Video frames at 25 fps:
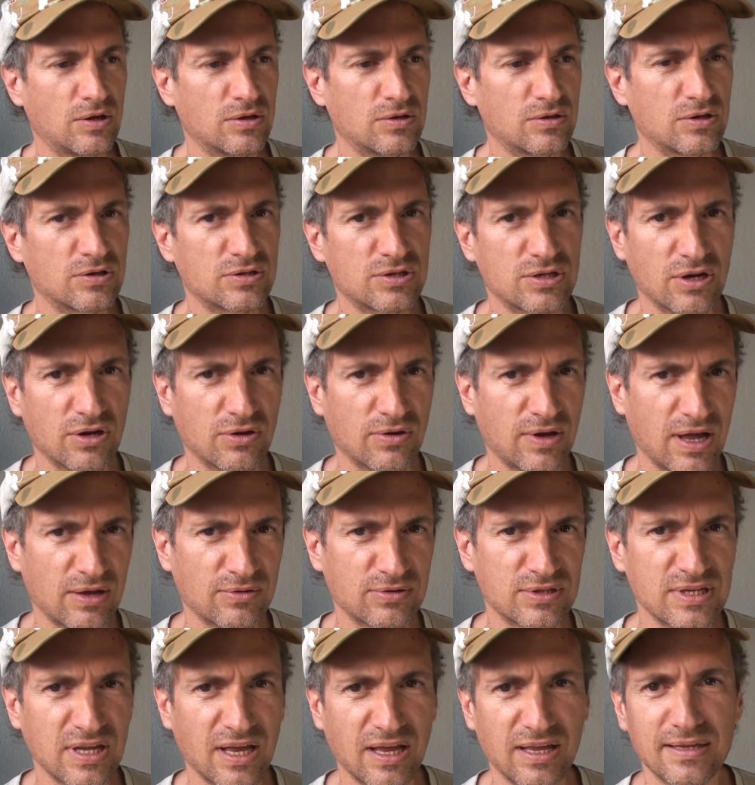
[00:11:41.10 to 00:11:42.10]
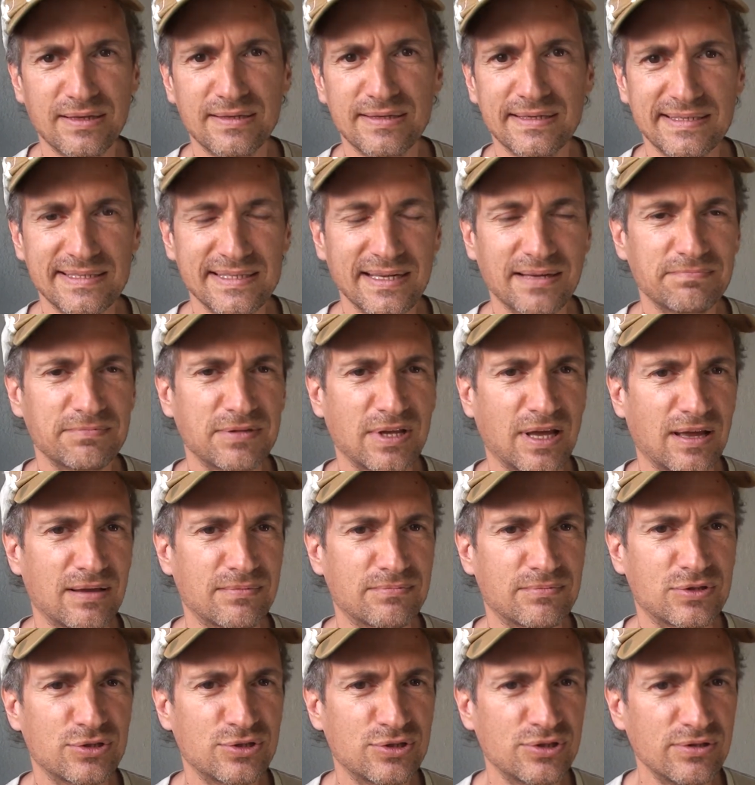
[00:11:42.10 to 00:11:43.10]
to show how science is
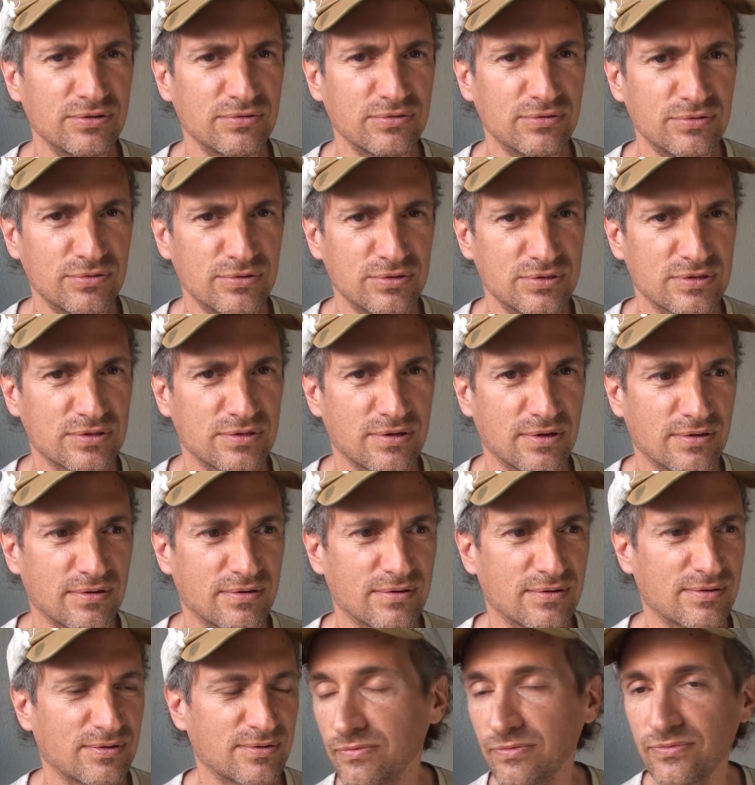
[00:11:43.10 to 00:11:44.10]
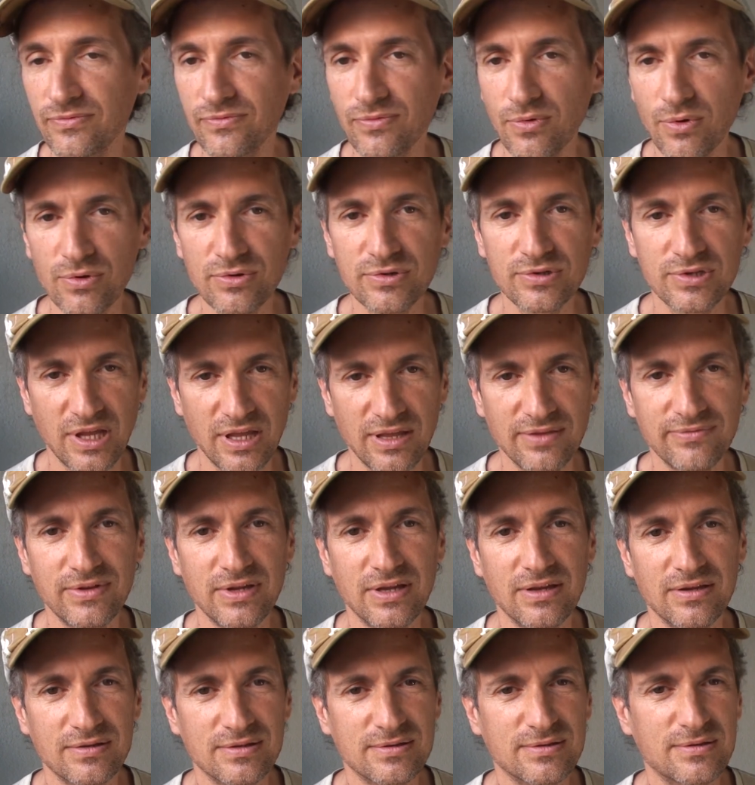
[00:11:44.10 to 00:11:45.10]
sometimes used for
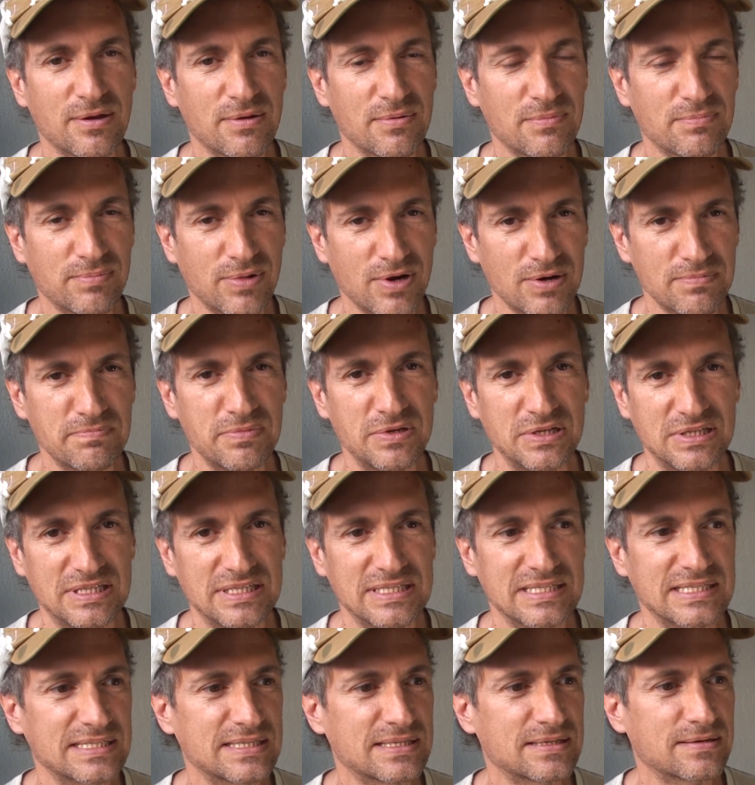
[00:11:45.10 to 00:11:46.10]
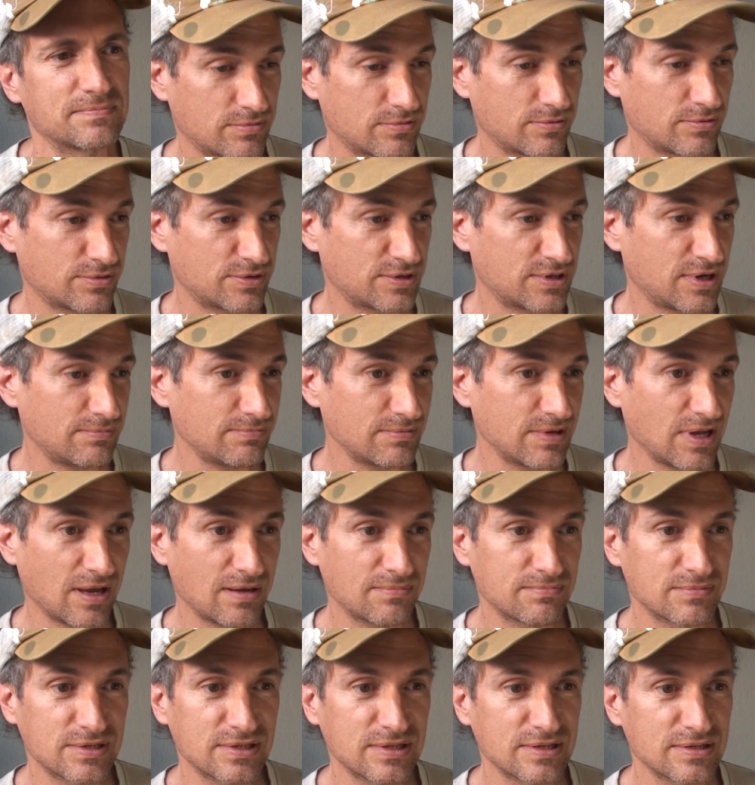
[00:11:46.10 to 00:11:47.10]
devious purposes, or
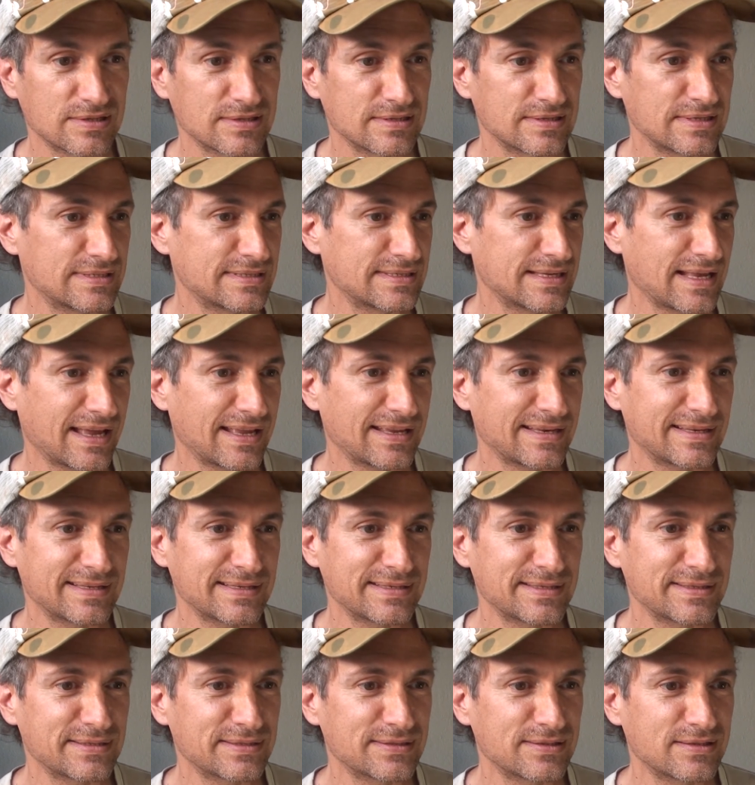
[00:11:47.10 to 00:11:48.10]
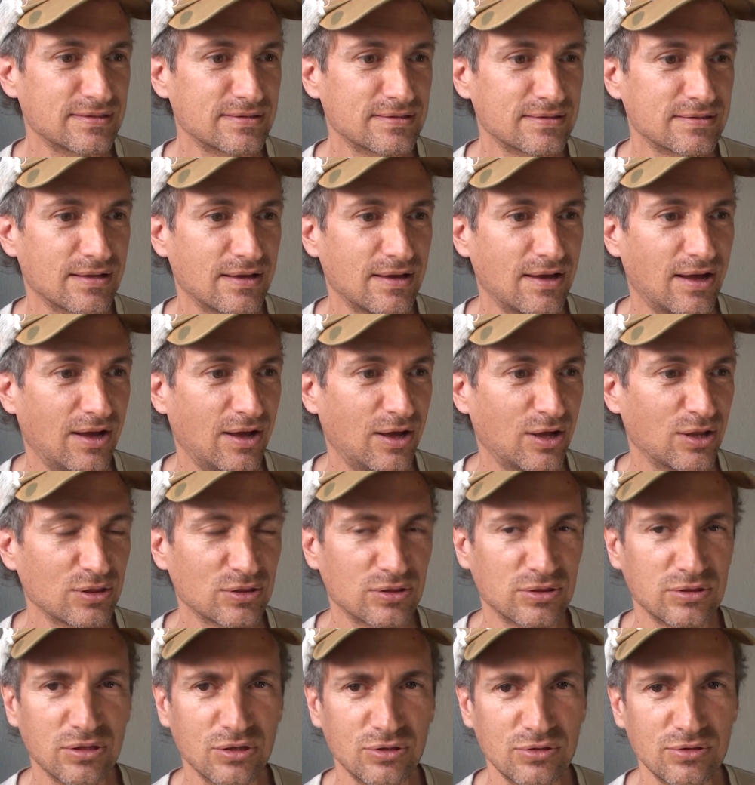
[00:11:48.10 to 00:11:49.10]
sometimes the scientists just
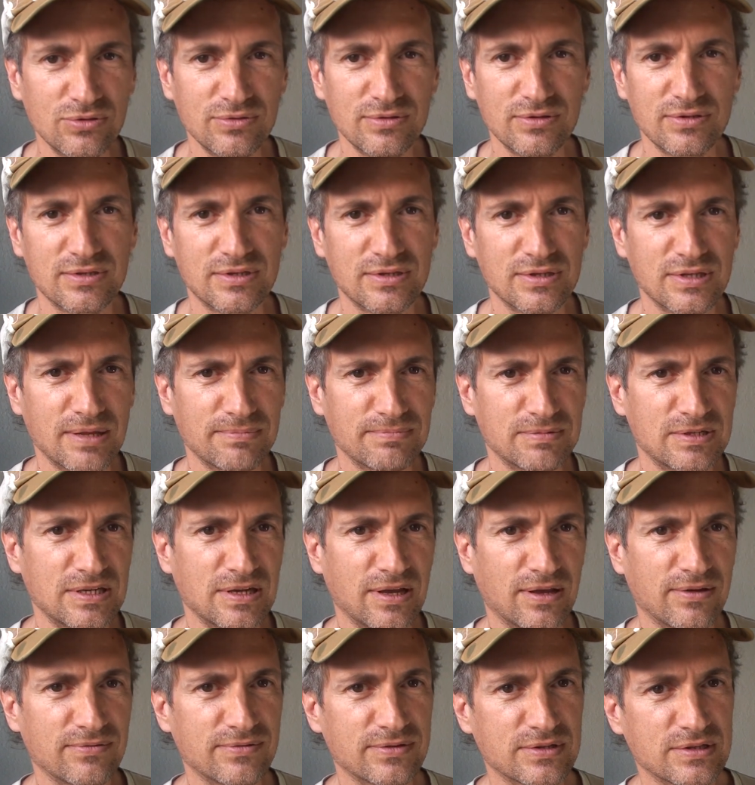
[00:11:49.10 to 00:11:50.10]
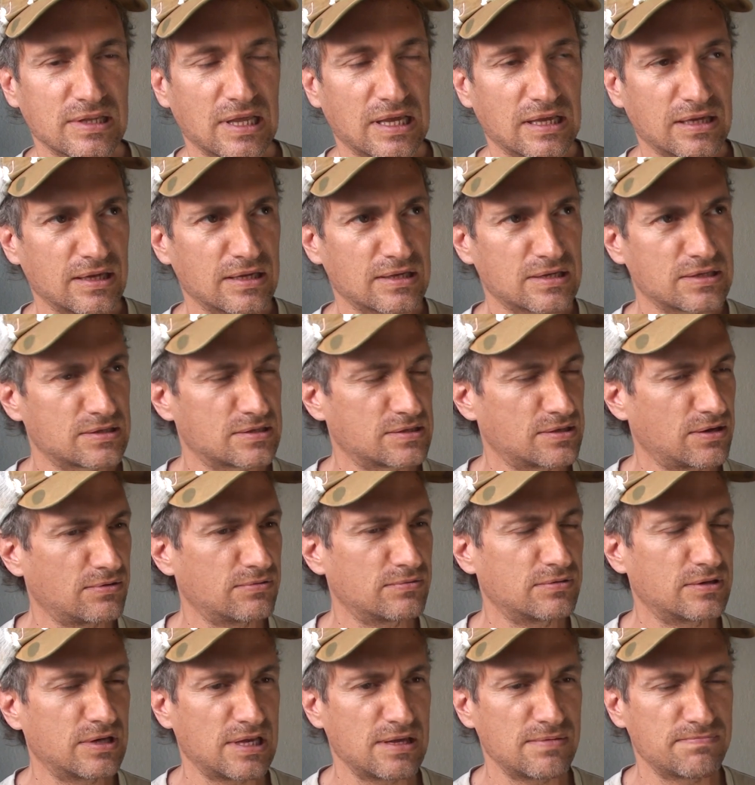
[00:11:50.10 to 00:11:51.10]
lose themselves. They get so
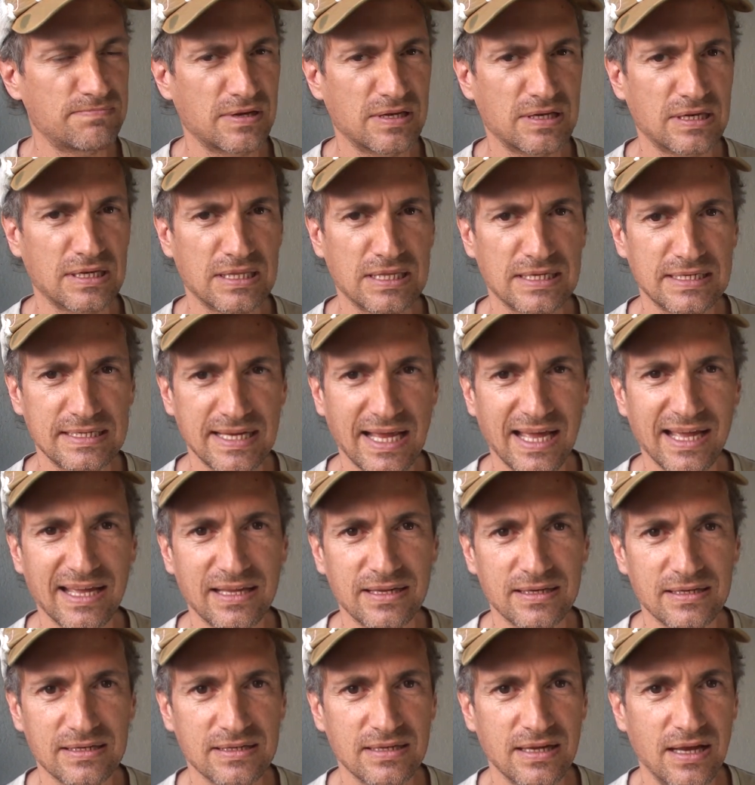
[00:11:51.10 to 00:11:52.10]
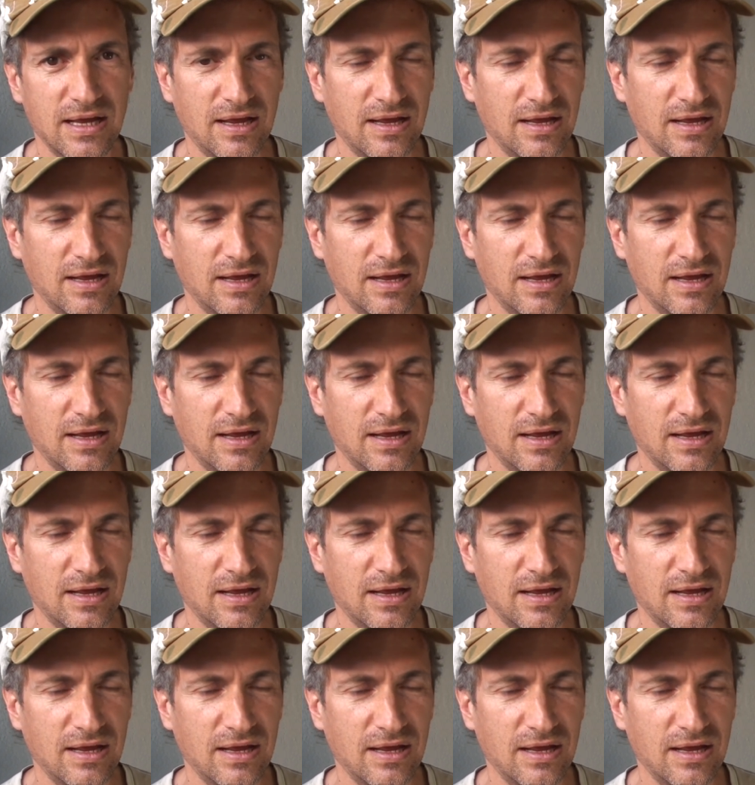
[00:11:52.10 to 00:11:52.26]
deep into the science